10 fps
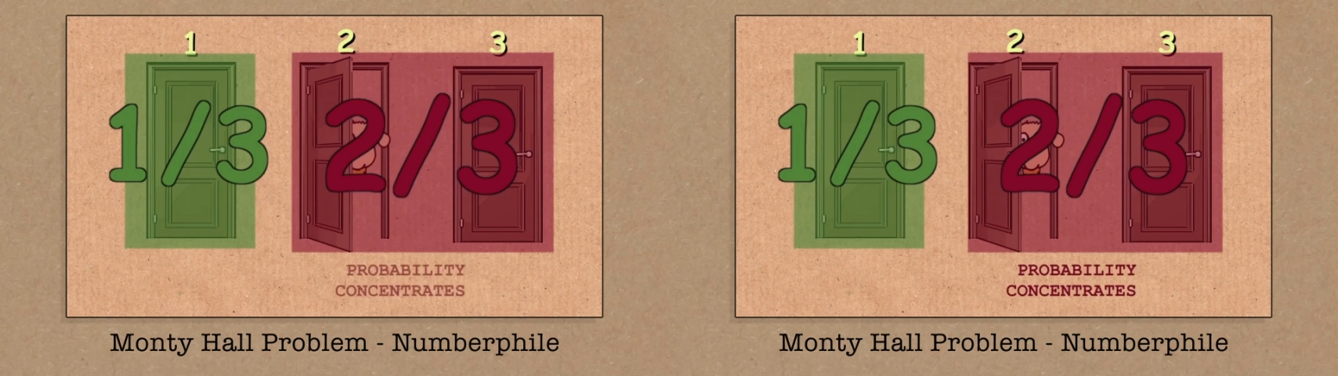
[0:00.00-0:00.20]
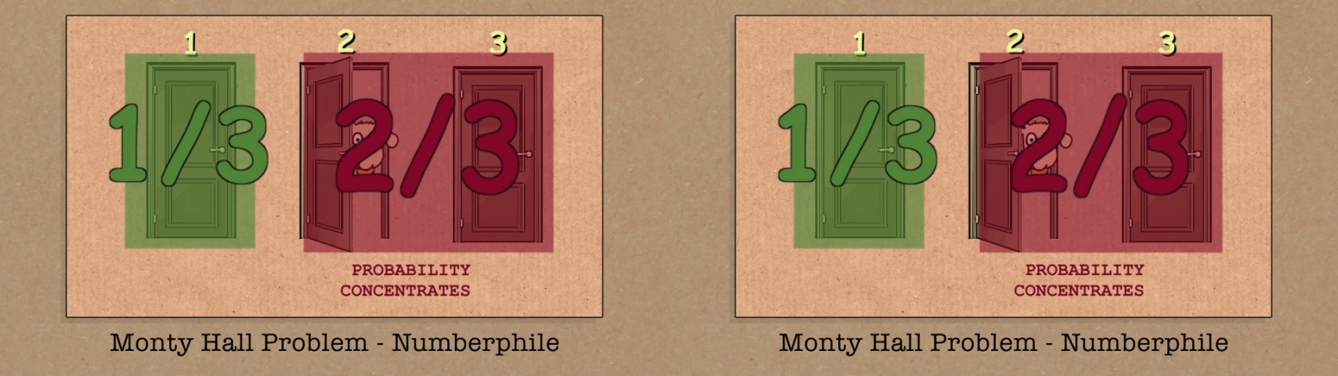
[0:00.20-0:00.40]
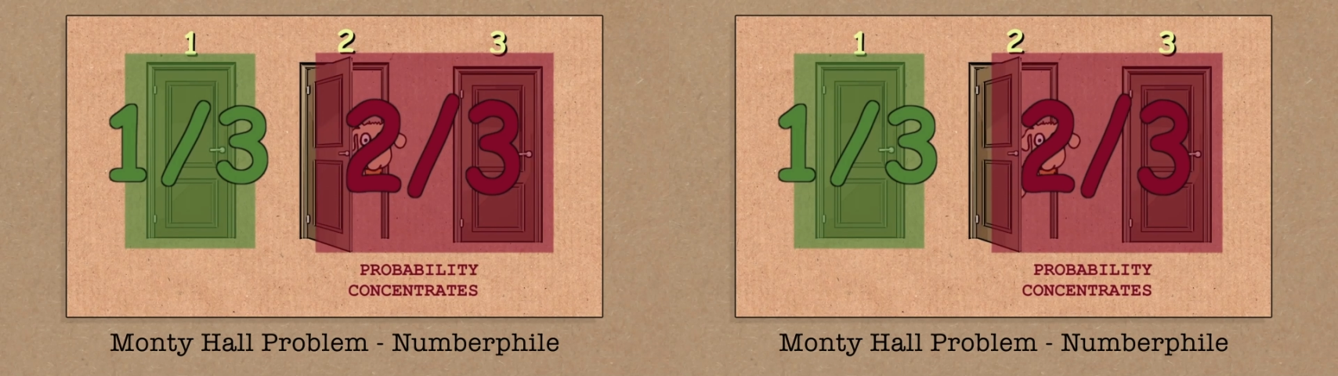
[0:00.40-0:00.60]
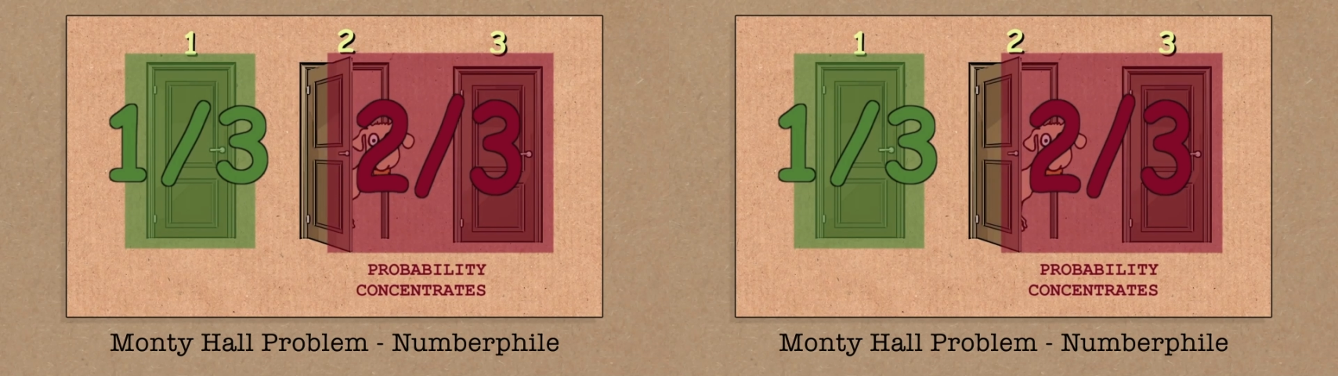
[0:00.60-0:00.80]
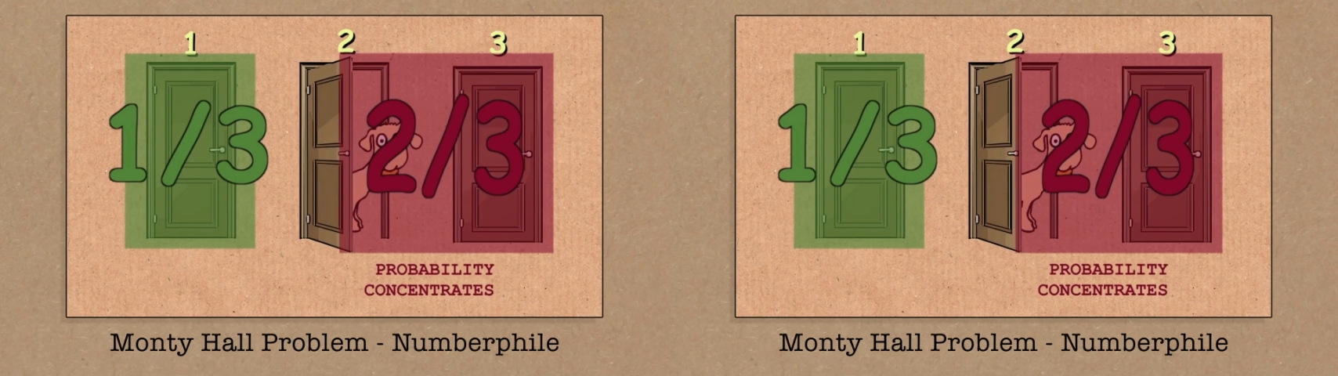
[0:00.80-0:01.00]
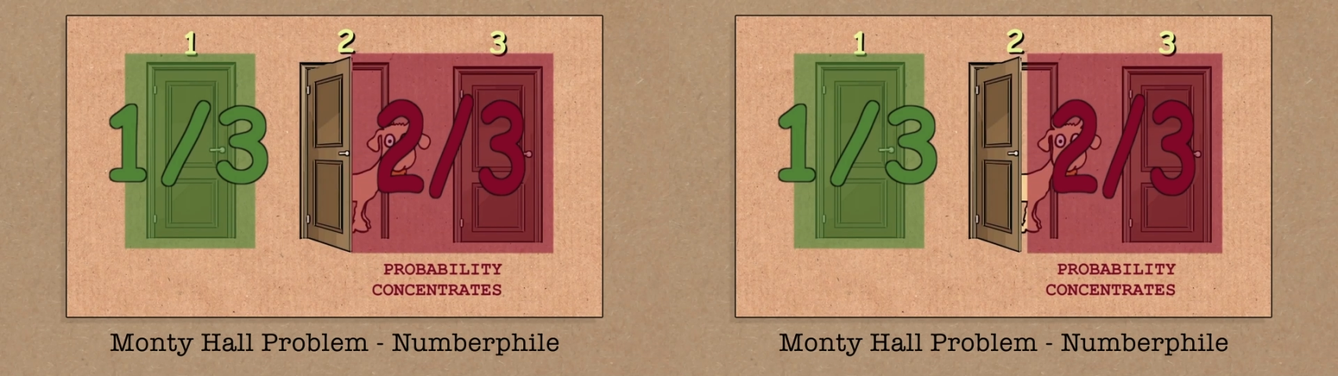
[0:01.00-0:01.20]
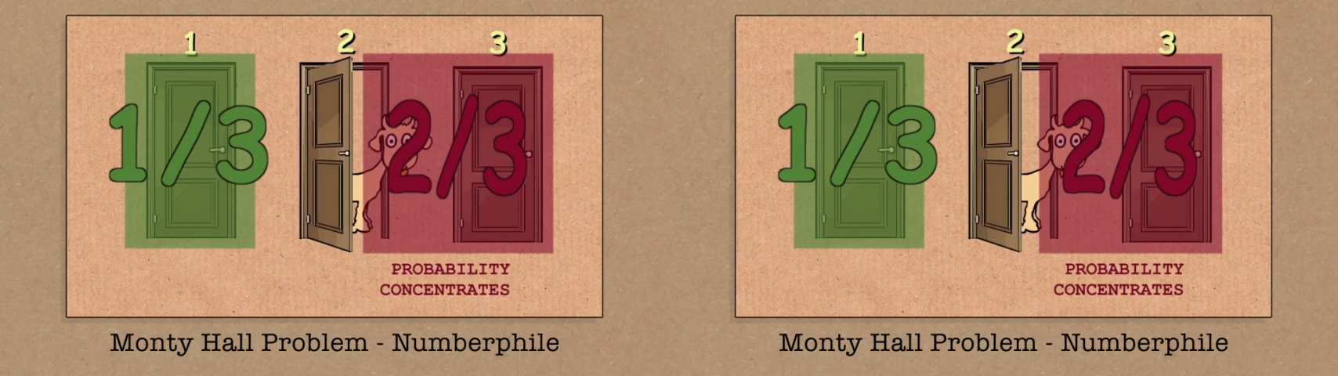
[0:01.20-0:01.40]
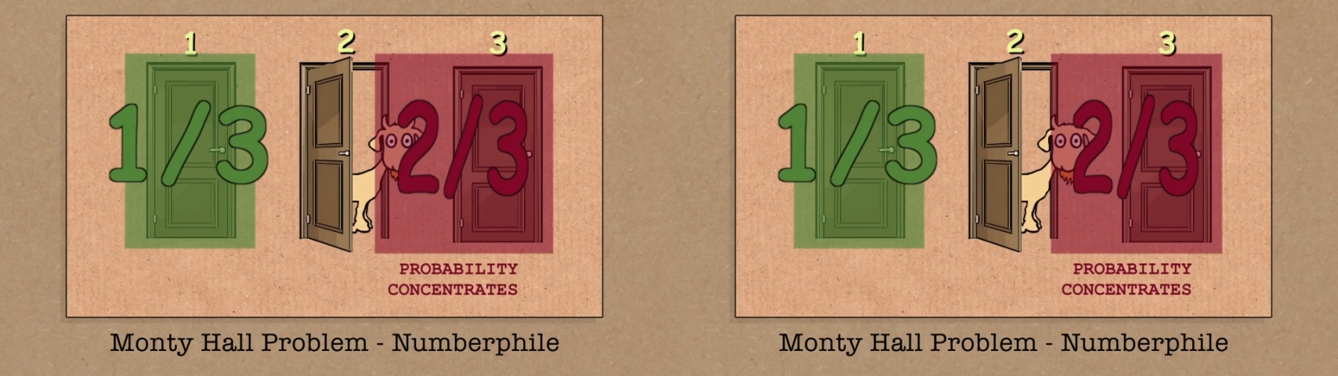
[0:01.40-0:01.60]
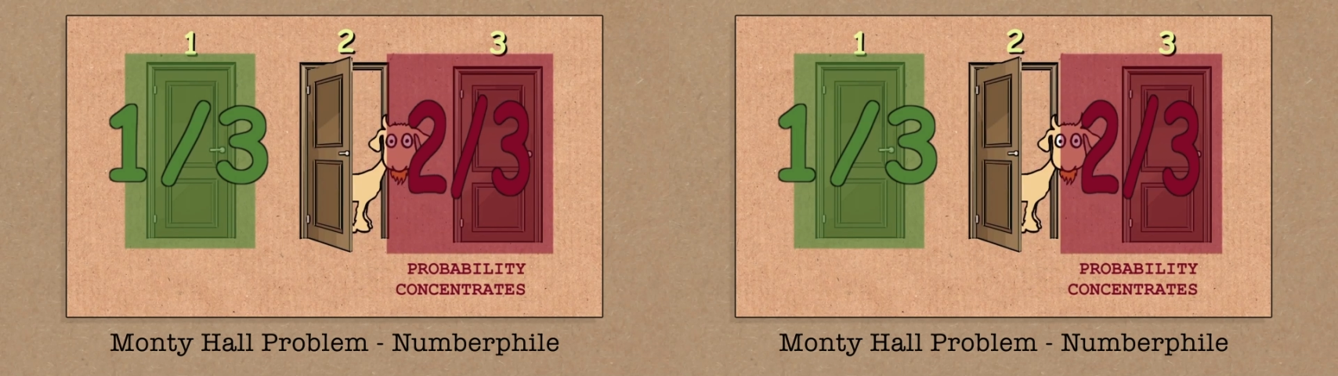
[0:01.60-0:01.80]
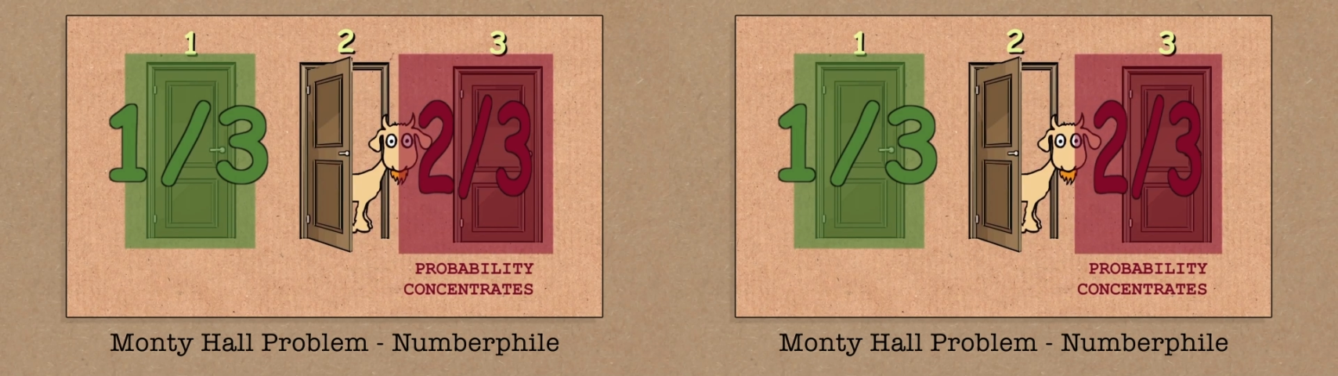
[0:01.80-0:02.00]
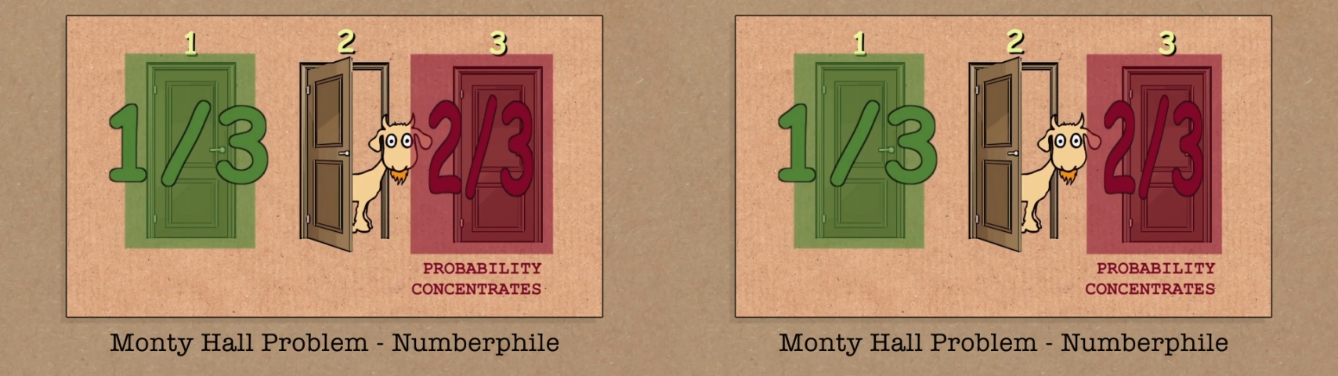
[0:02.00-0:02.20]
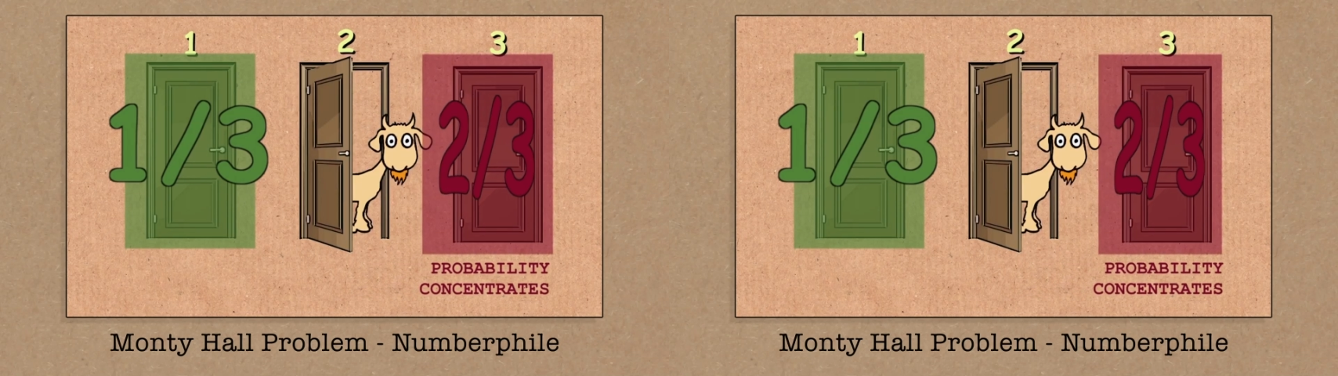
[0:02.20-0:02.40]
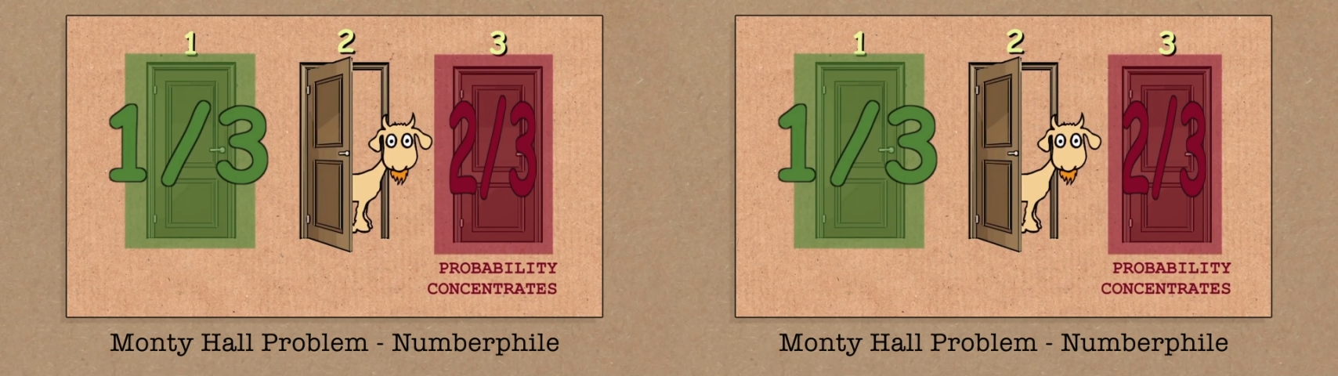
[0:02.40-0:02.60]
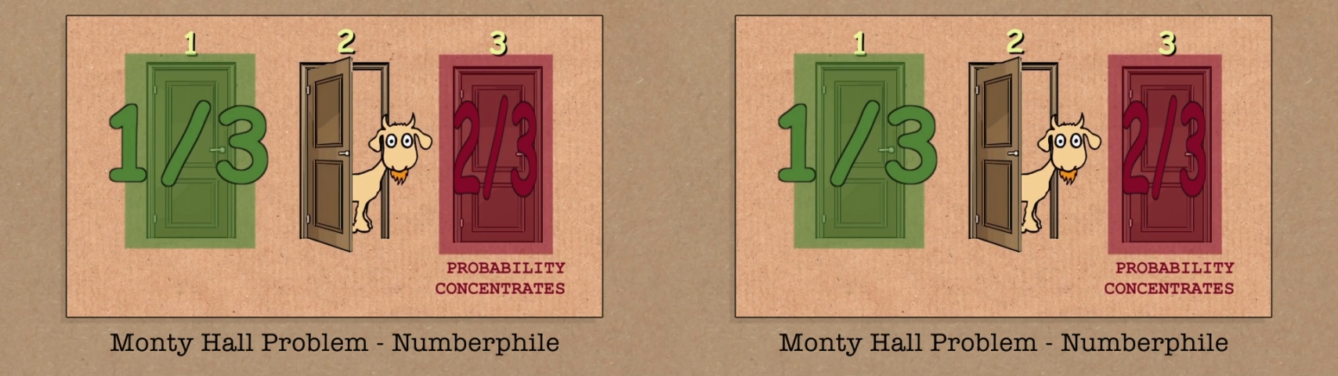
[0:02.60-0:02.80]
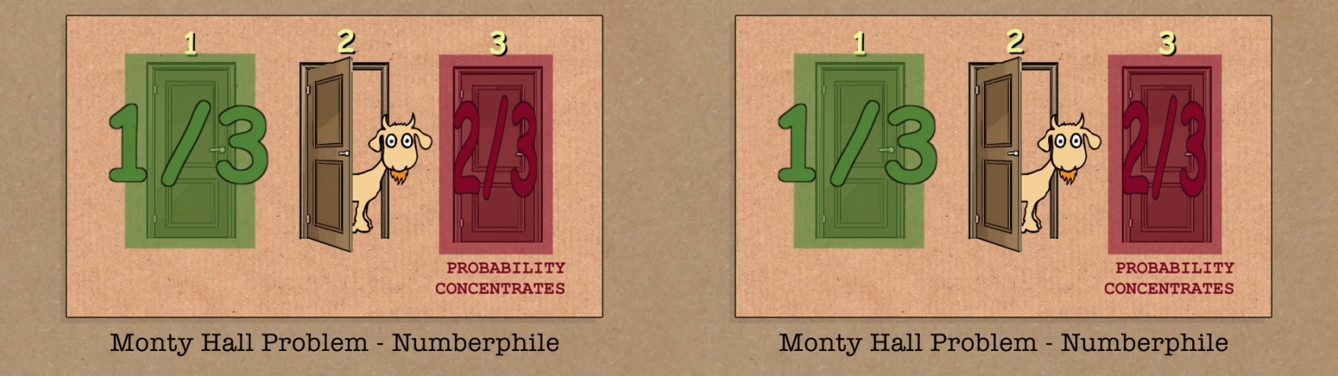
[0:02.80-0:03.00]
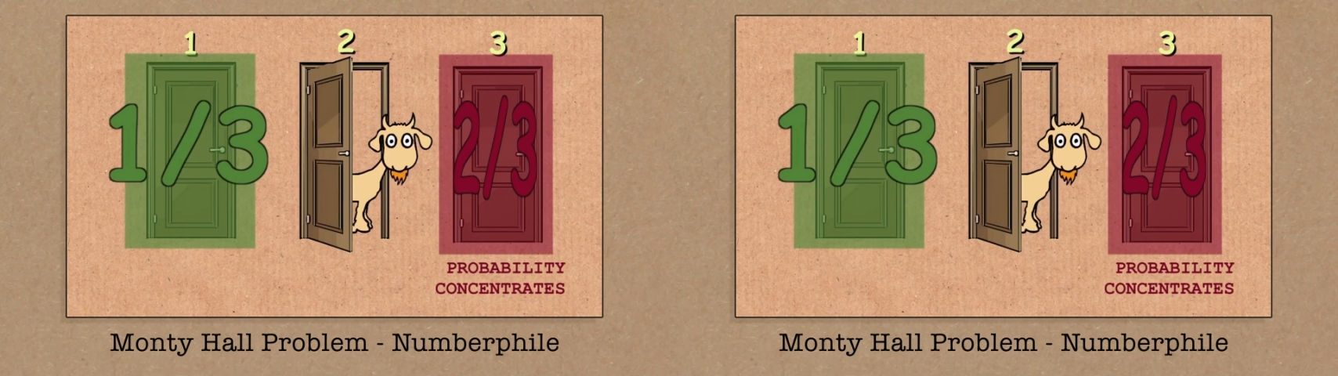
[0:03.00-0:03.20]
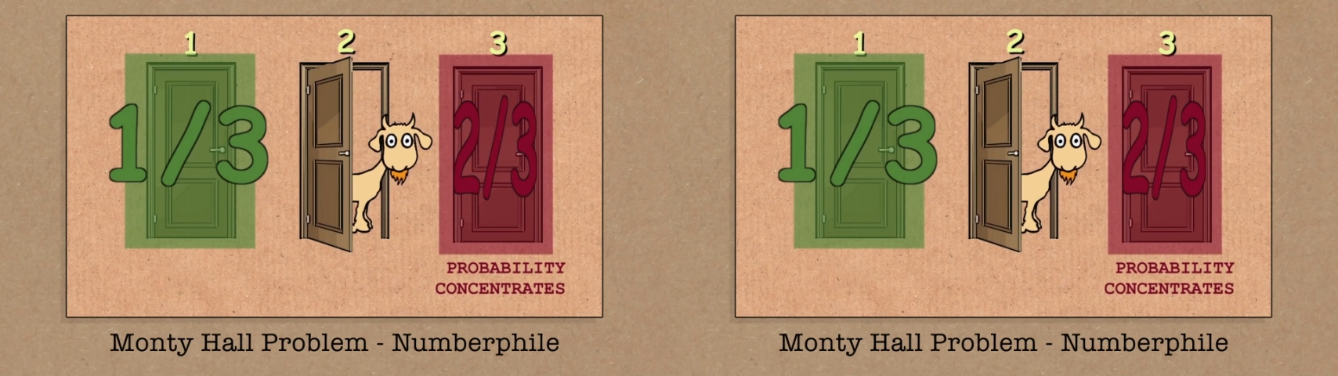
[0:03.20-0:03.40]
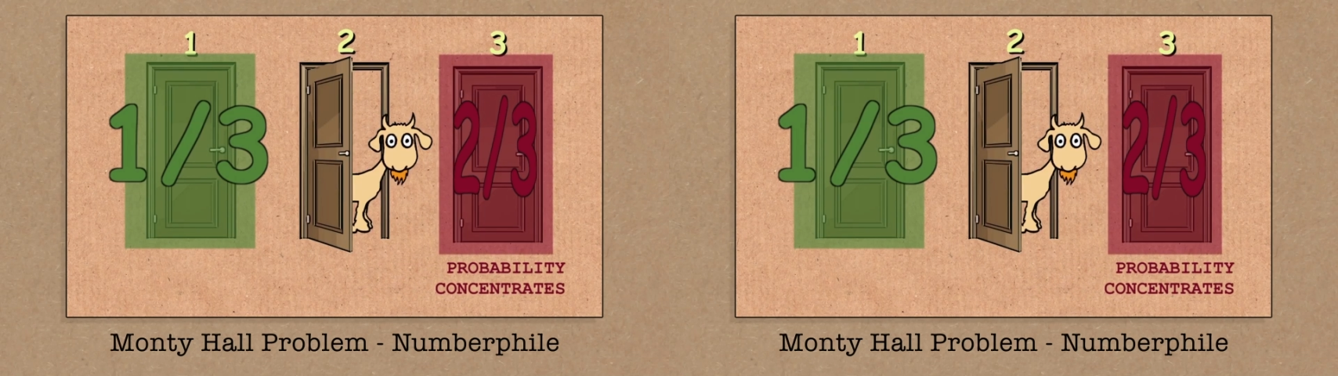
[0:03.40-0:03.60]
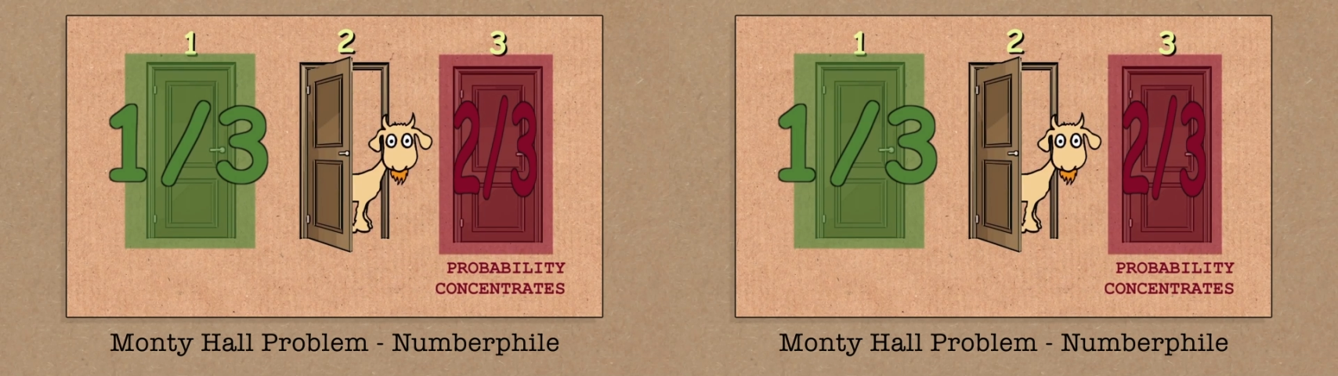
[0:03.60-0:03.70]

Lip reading: [unreadable: no face in view]